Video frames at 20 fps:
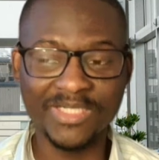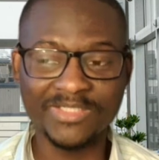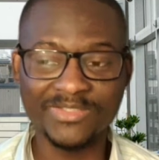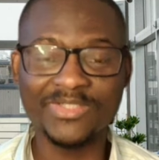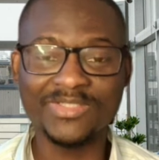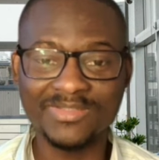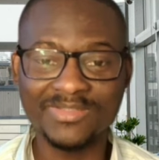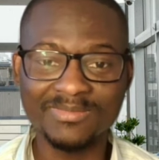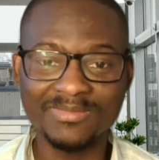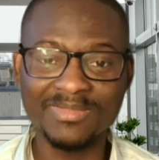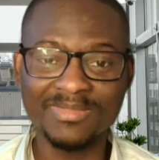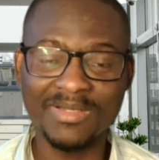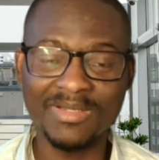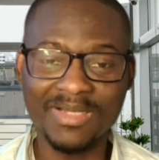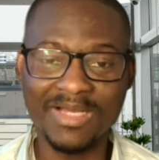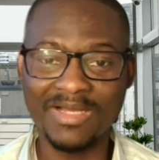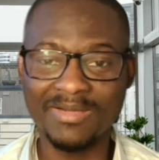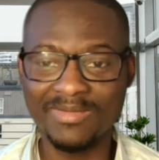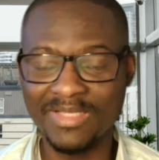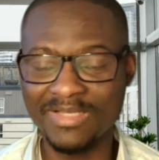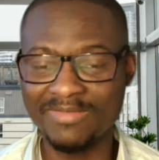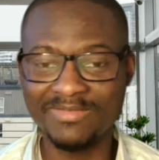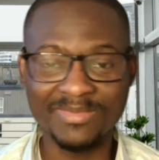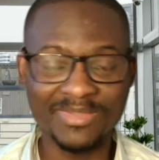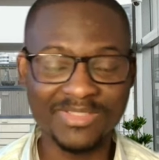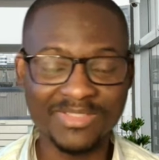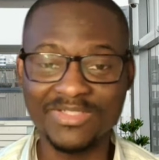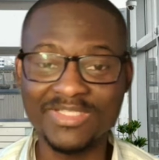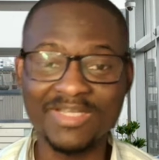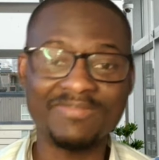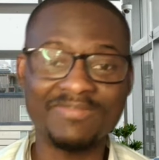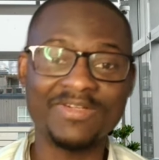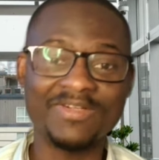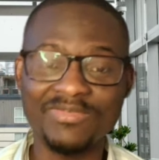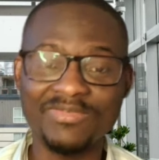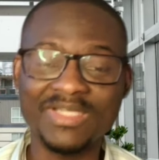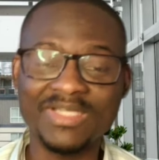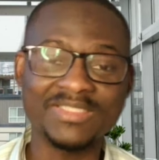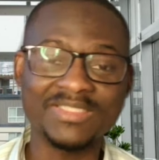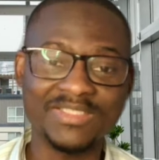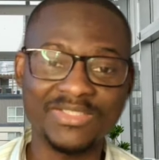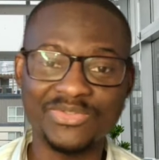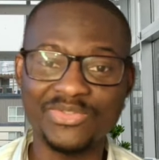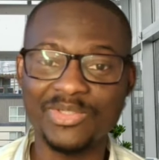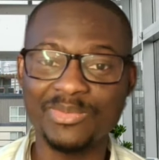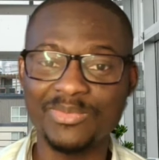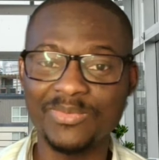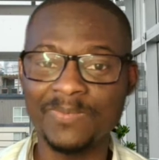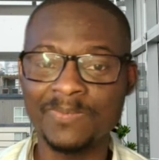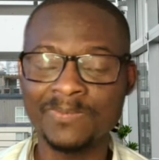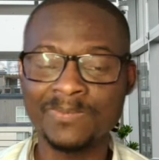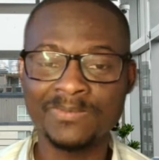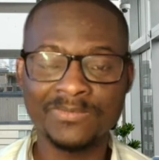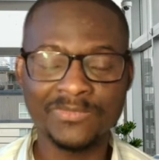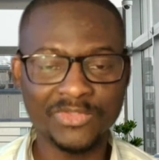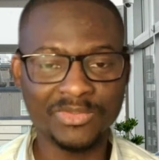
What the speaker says: they are just, everybody just afraid of getting in trouble.